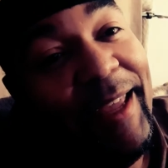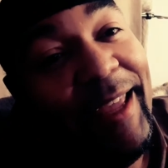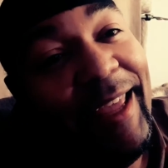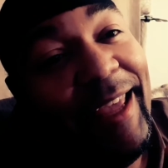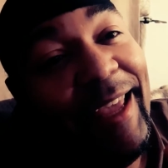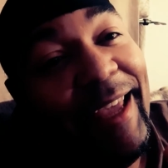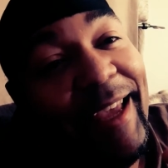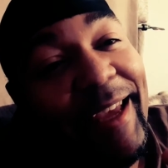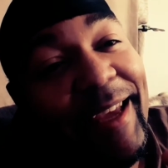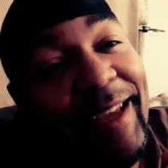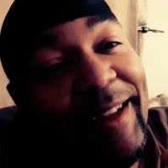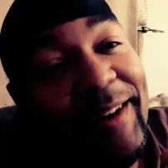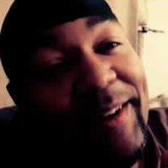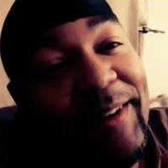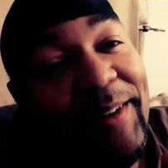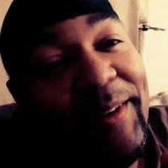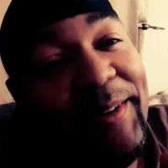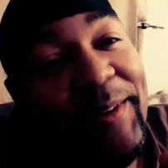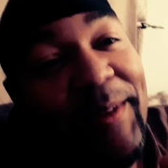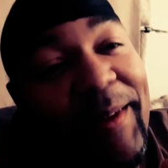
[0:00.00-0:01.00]

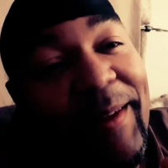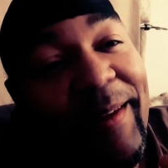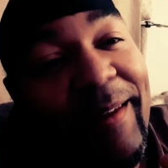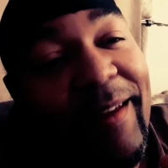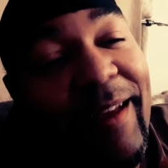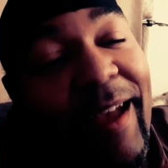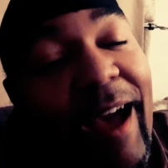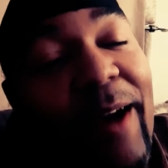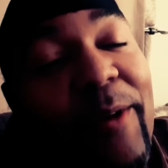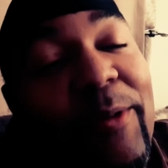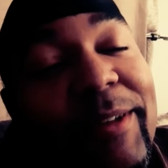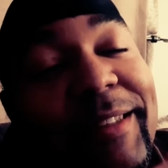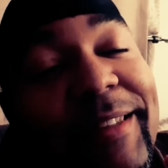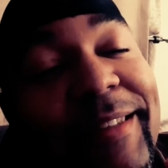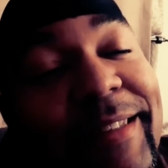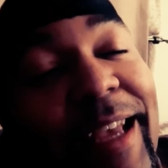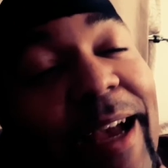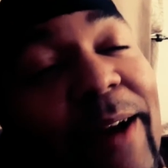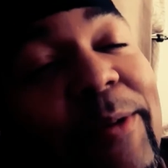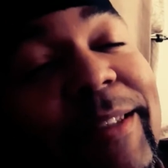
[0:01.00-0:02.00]
and I
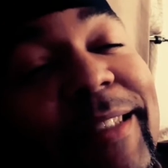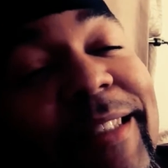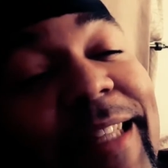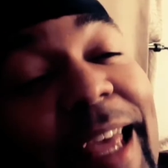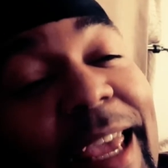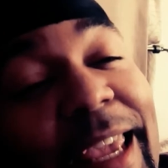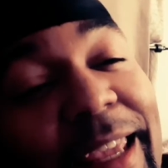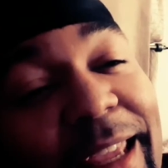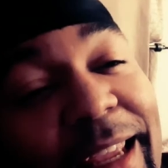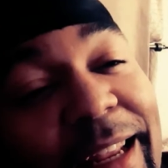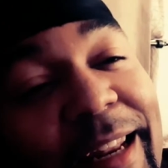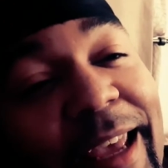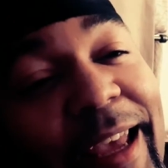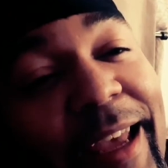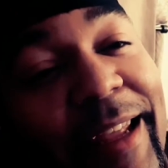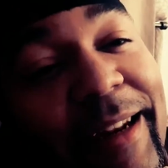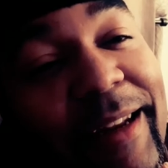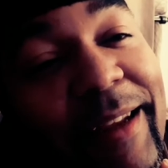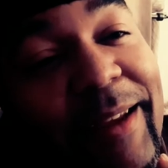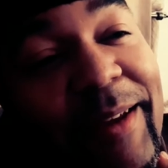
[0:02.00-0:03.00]
was liking
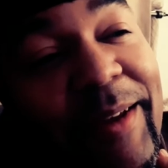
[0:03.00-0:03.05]
that,